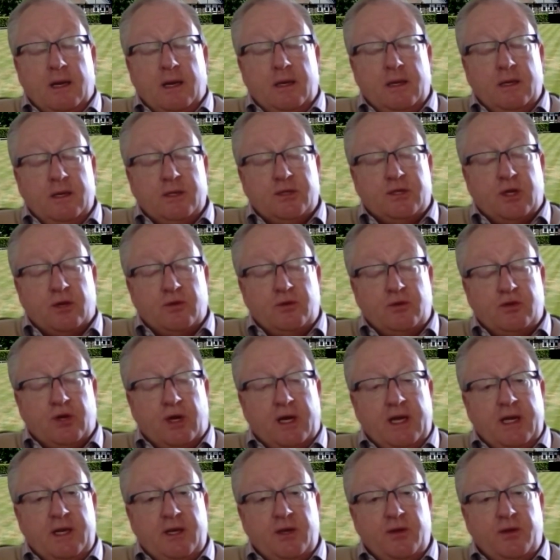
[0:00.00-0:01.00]
So
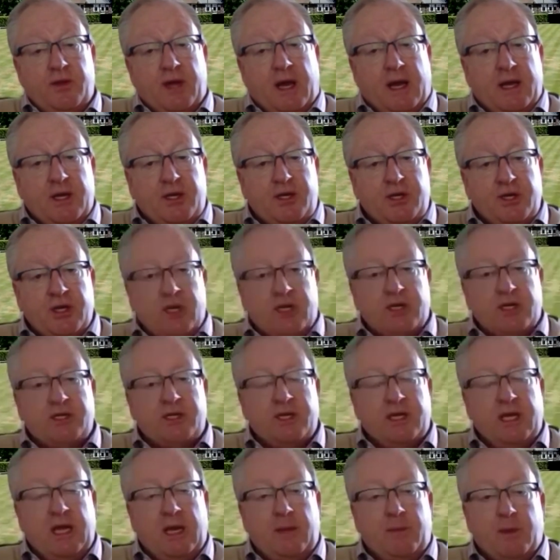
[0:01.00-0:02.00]
try and do that just
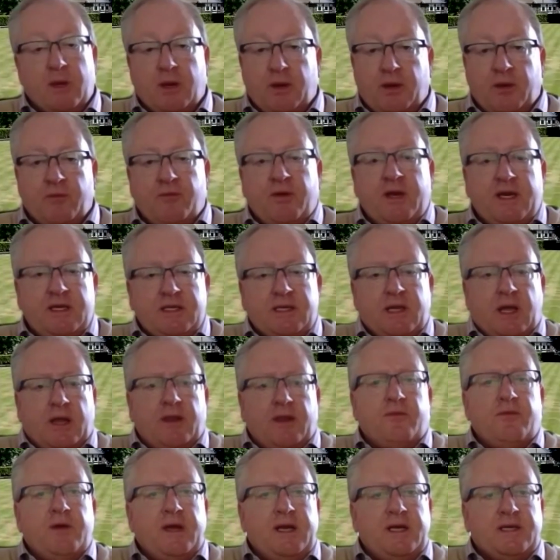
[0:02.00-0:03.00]
to keep it. The
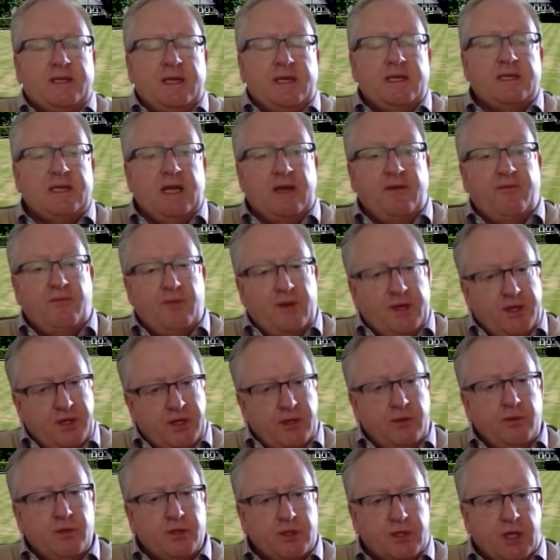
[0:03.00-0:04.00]
other reason is if we
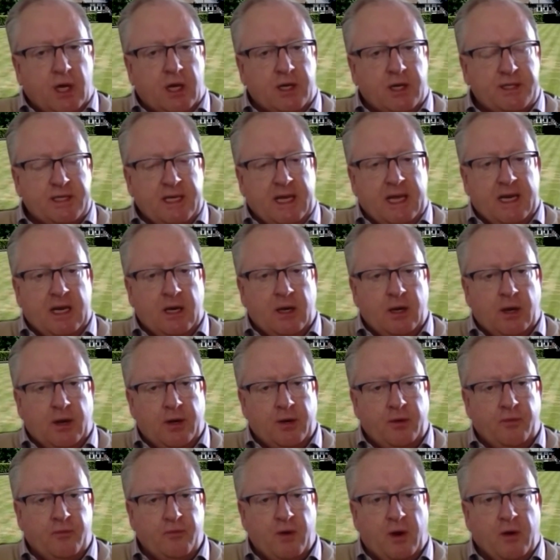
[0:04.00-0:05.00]
do start to get a lot
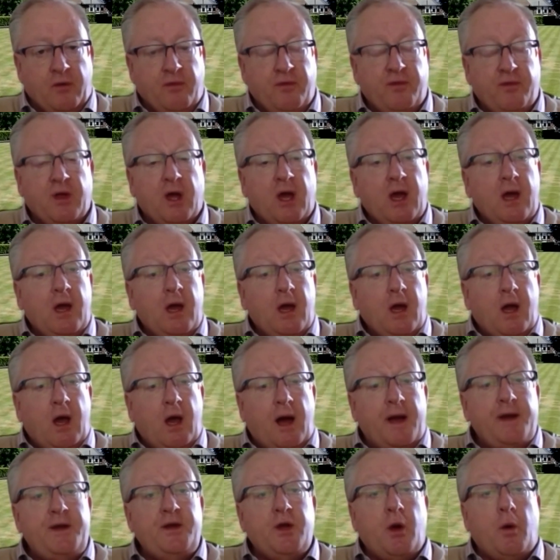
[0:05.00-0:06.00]
of growth,
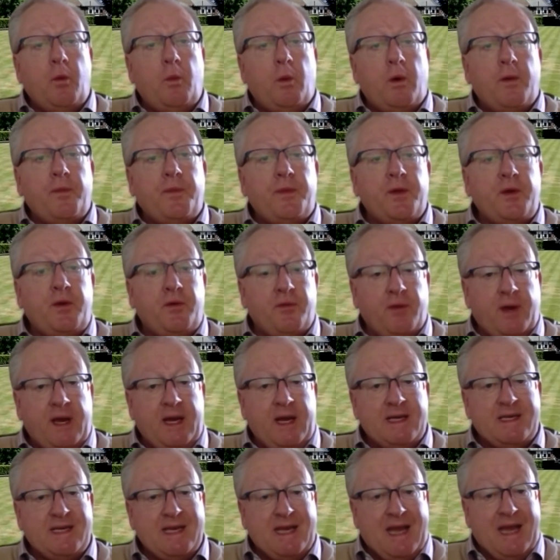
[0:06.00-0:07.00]
I don't want the
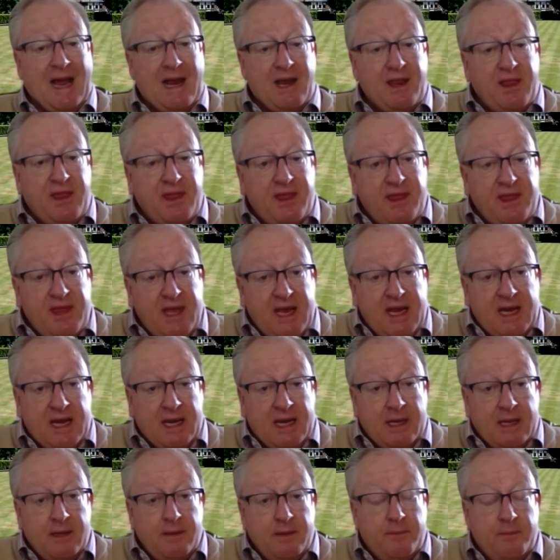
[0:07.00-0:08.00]
green to get
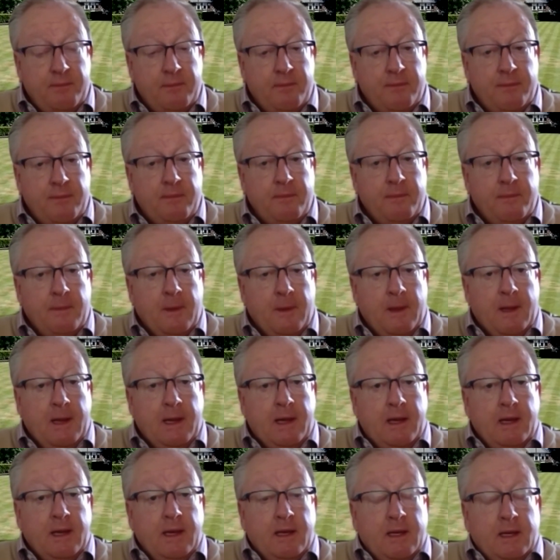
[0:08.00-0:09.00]
thin.
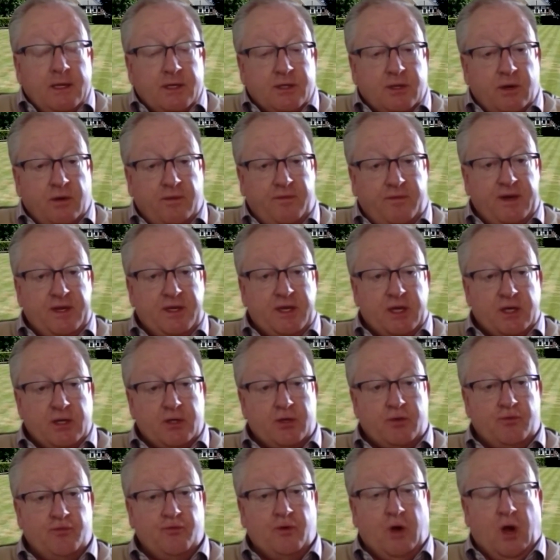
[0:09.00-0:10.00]
So if it does
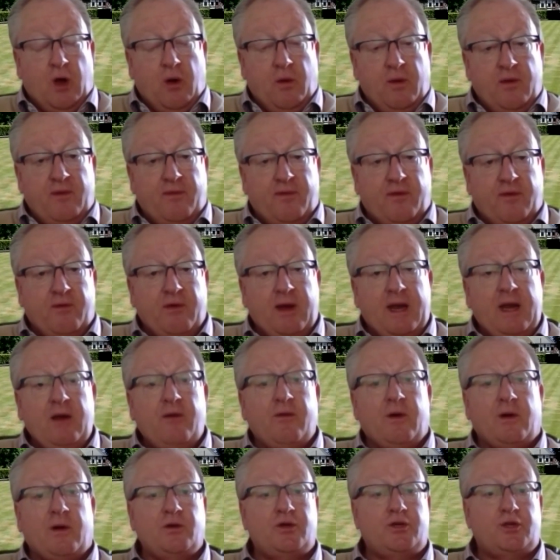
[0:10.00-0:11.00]
grow, if green
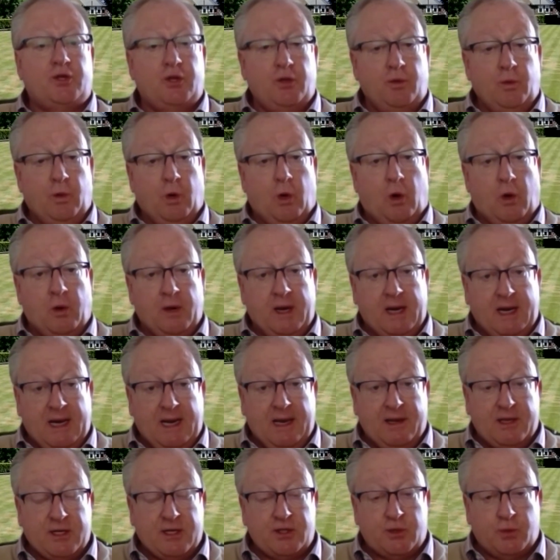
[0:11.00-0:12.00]
grows too long,
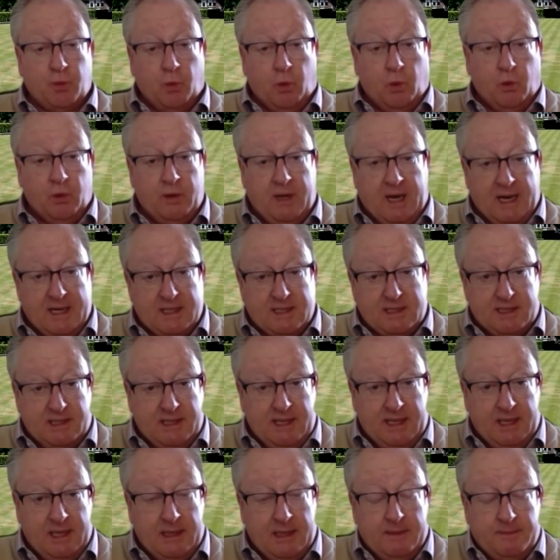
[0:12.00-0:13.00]
the sward gets
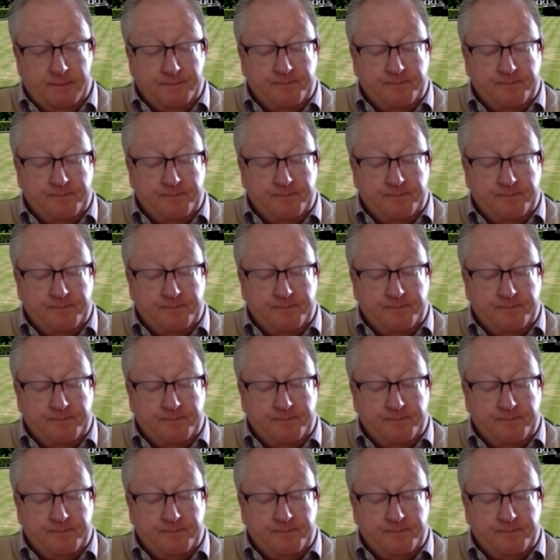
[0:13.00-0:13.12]
thin.